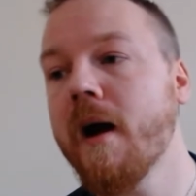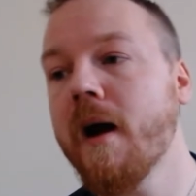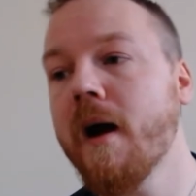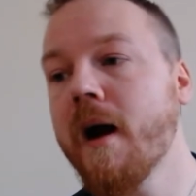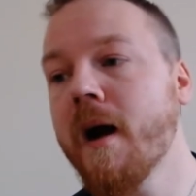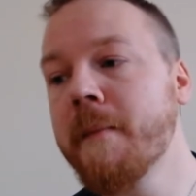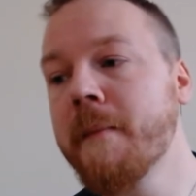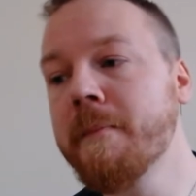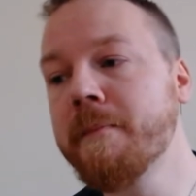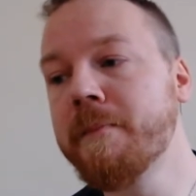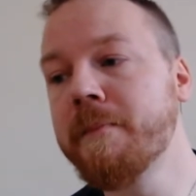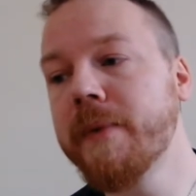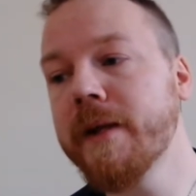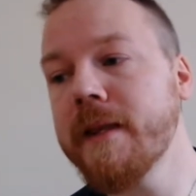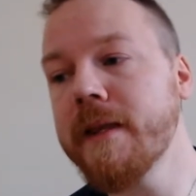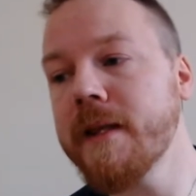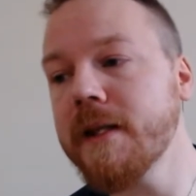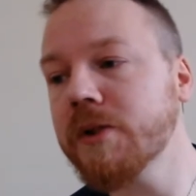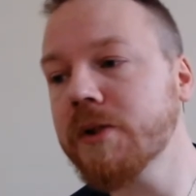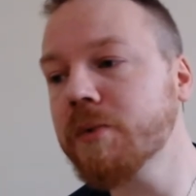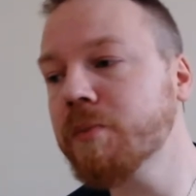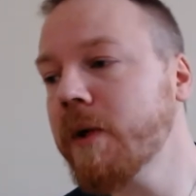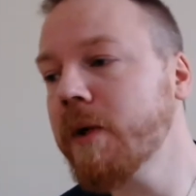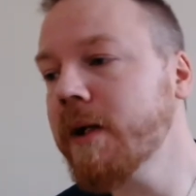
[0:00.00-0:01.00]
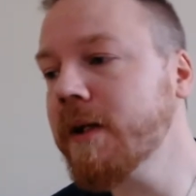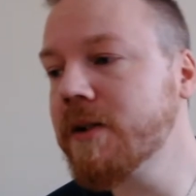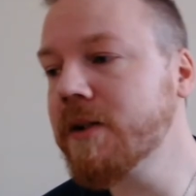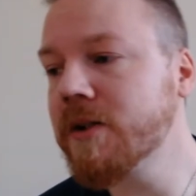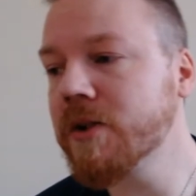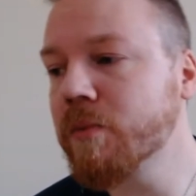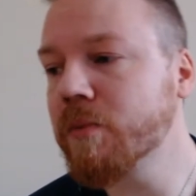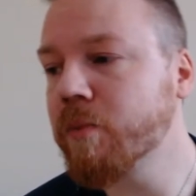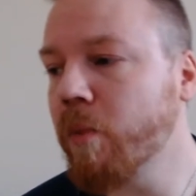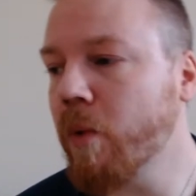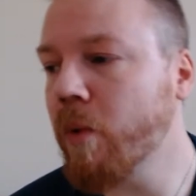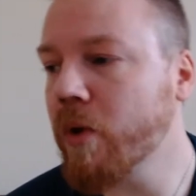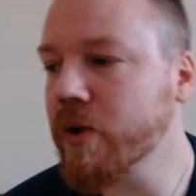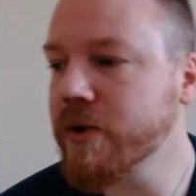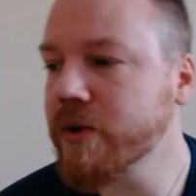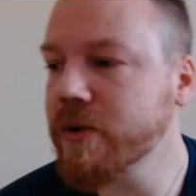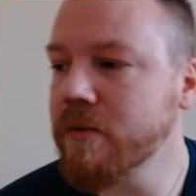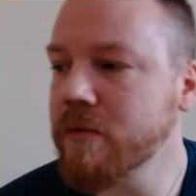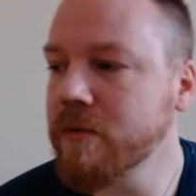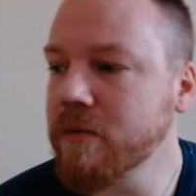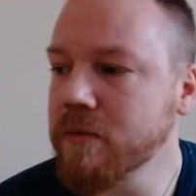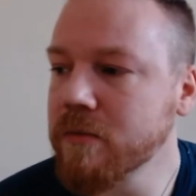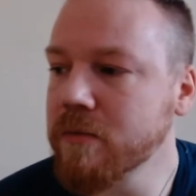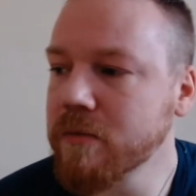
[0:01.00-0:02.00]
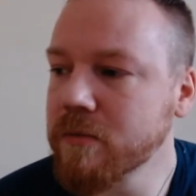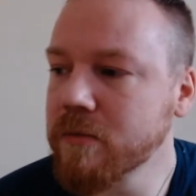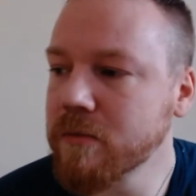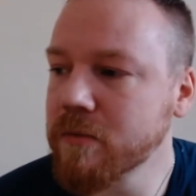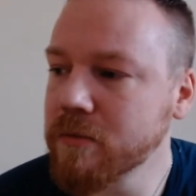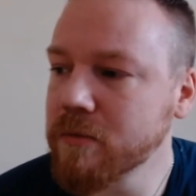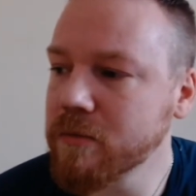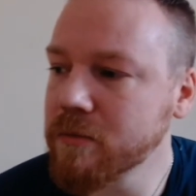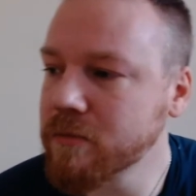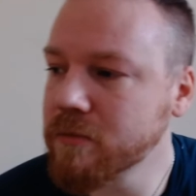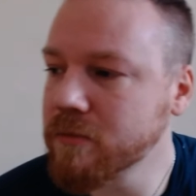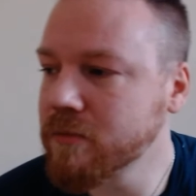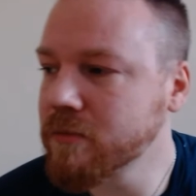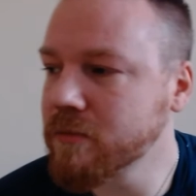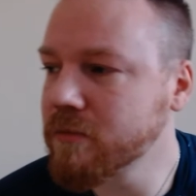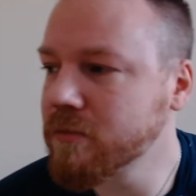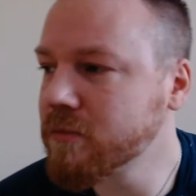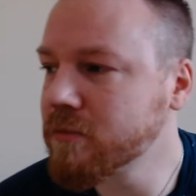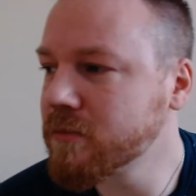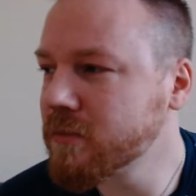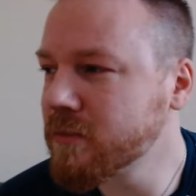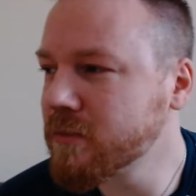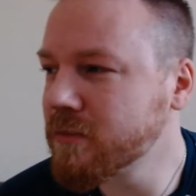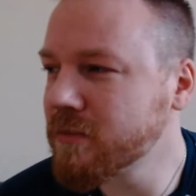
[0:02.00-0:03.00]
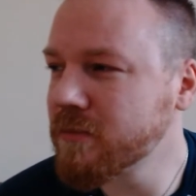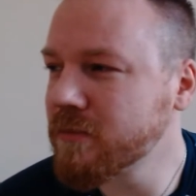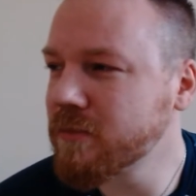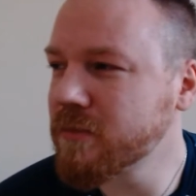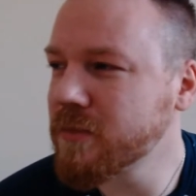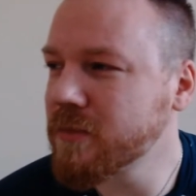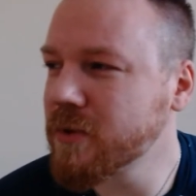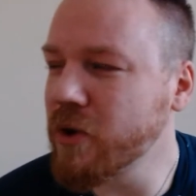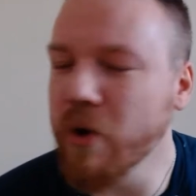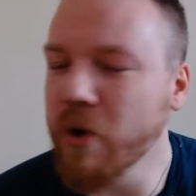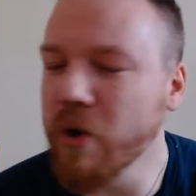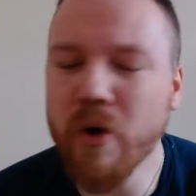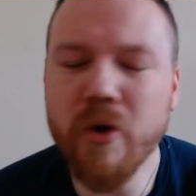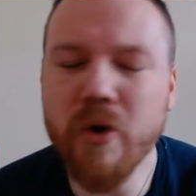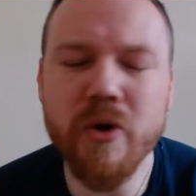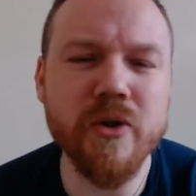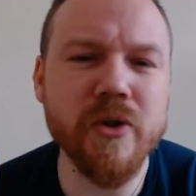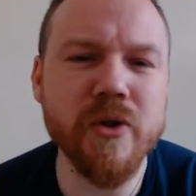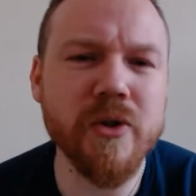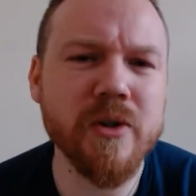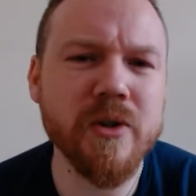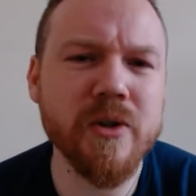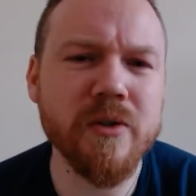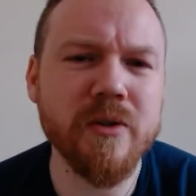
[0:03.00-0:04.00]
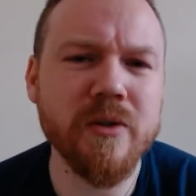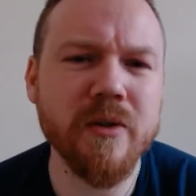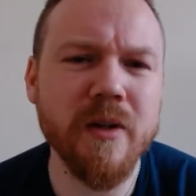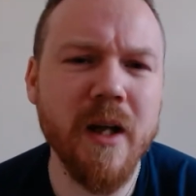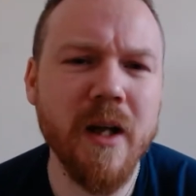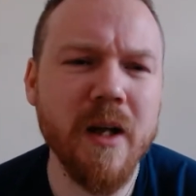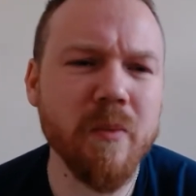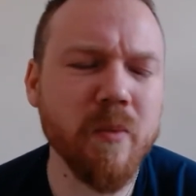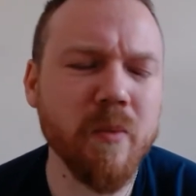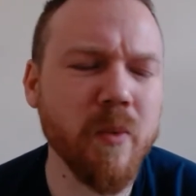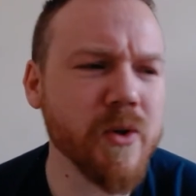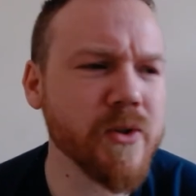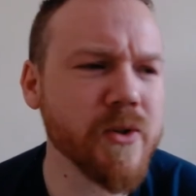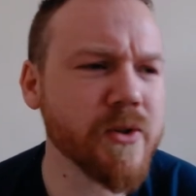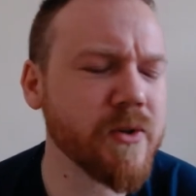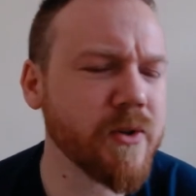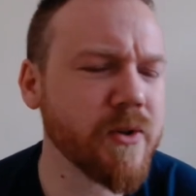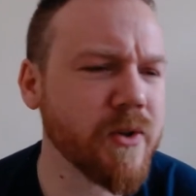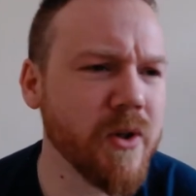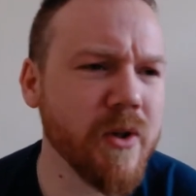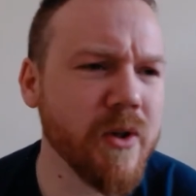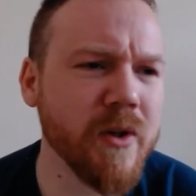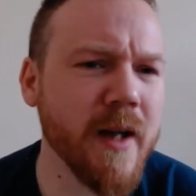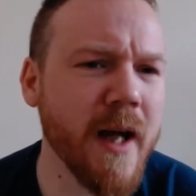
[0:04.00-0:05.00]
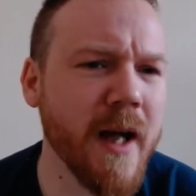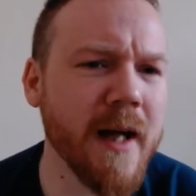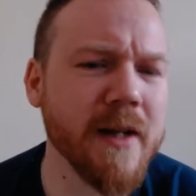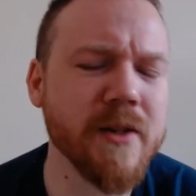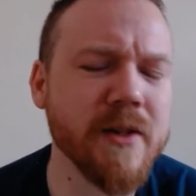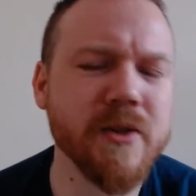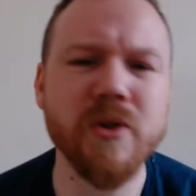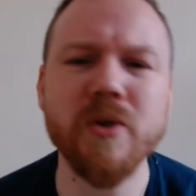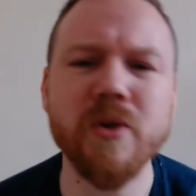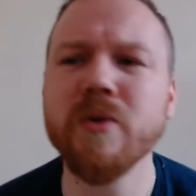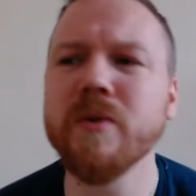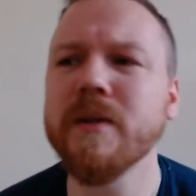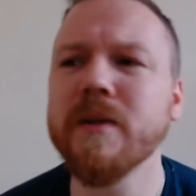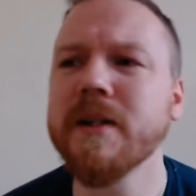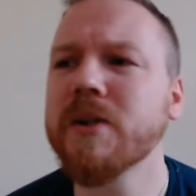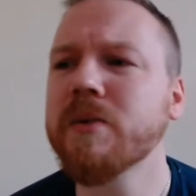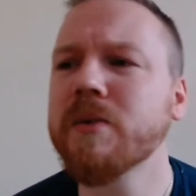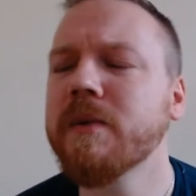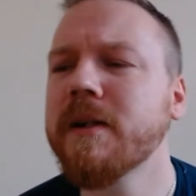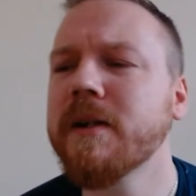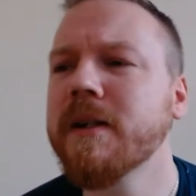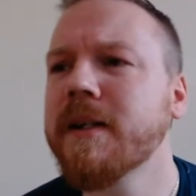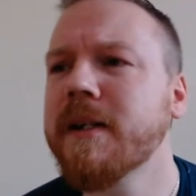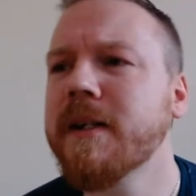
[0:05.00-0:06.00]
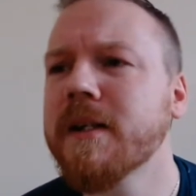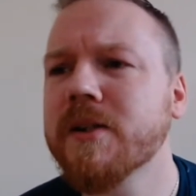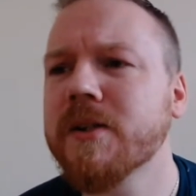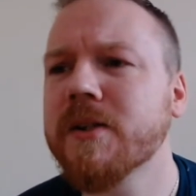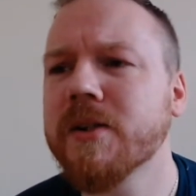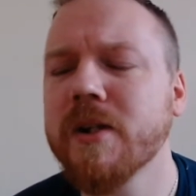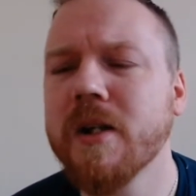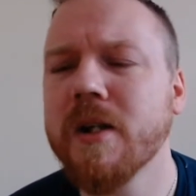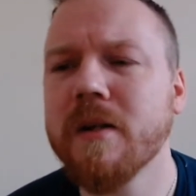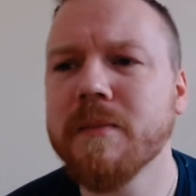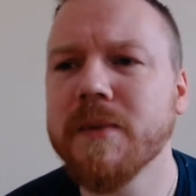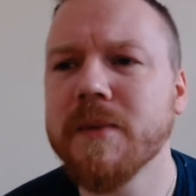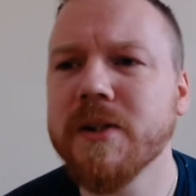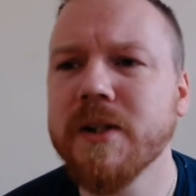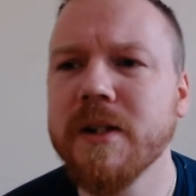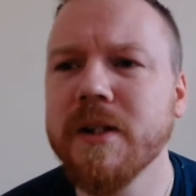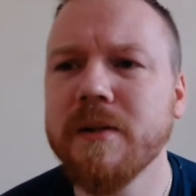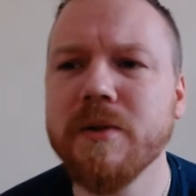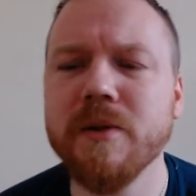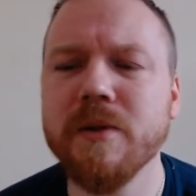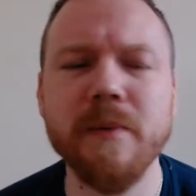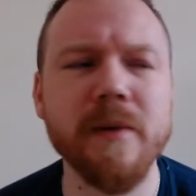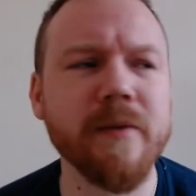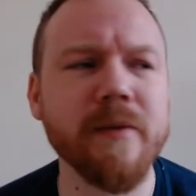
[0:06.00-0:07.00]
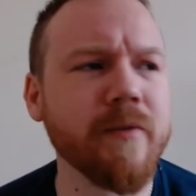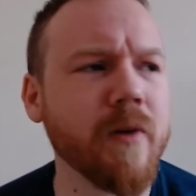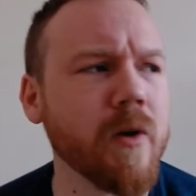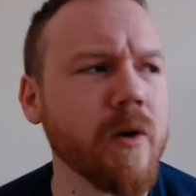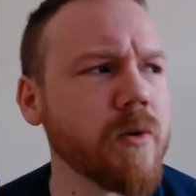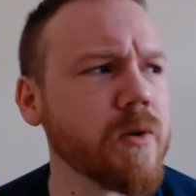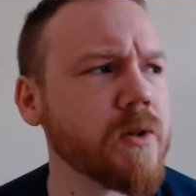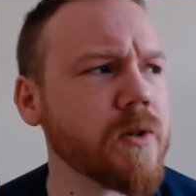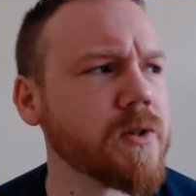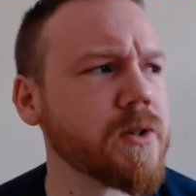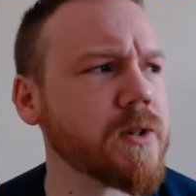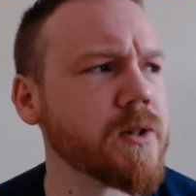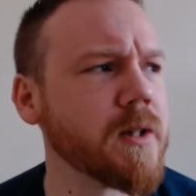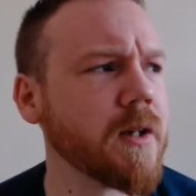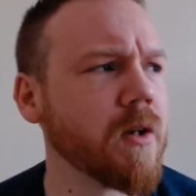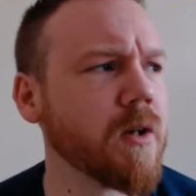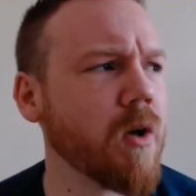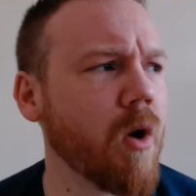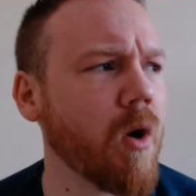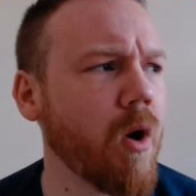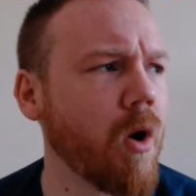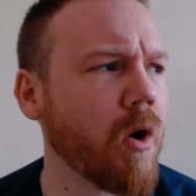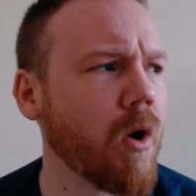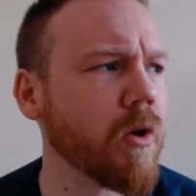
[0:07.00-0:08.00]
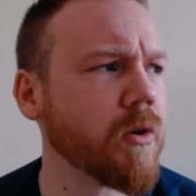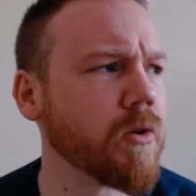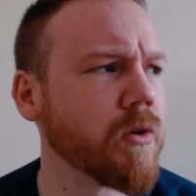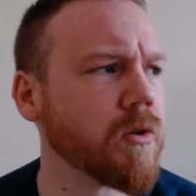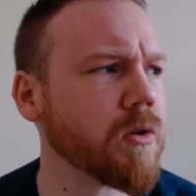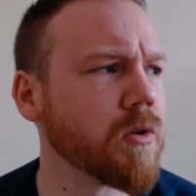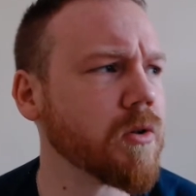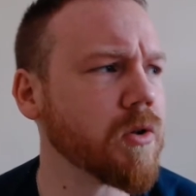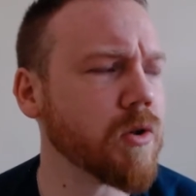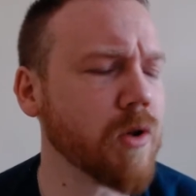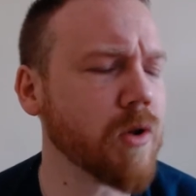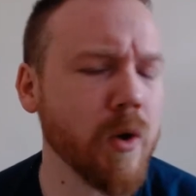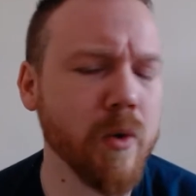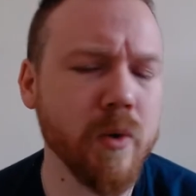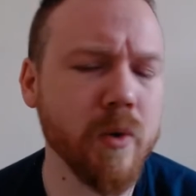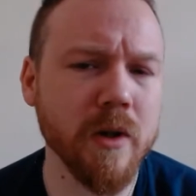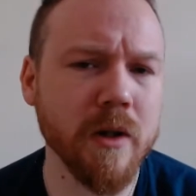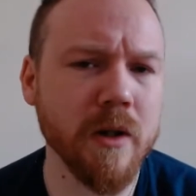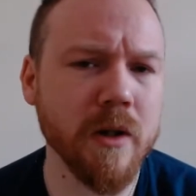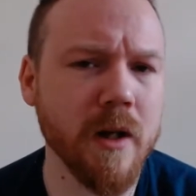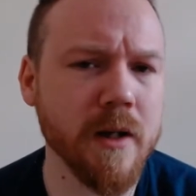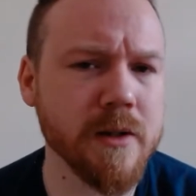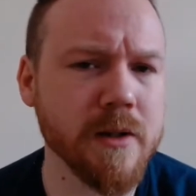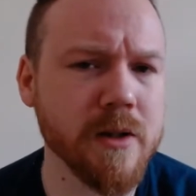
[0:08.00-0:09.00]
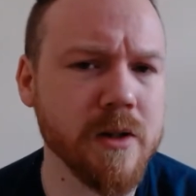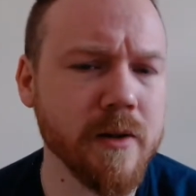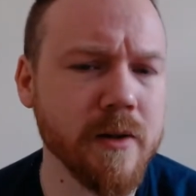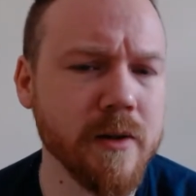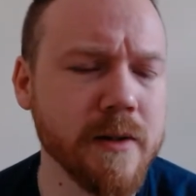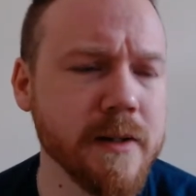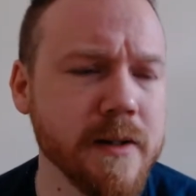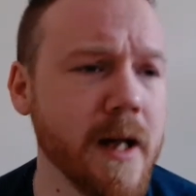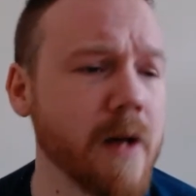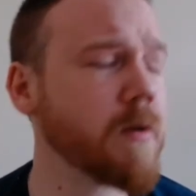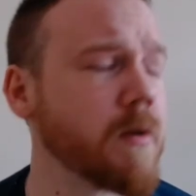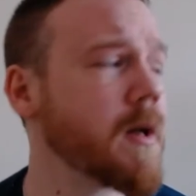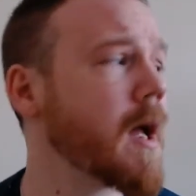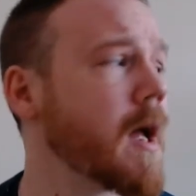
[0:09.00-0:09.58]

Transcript: But this week just wasn't good. It wasn't good at all. This week, Keir Starmer seemed to be focusing on localized lockdown.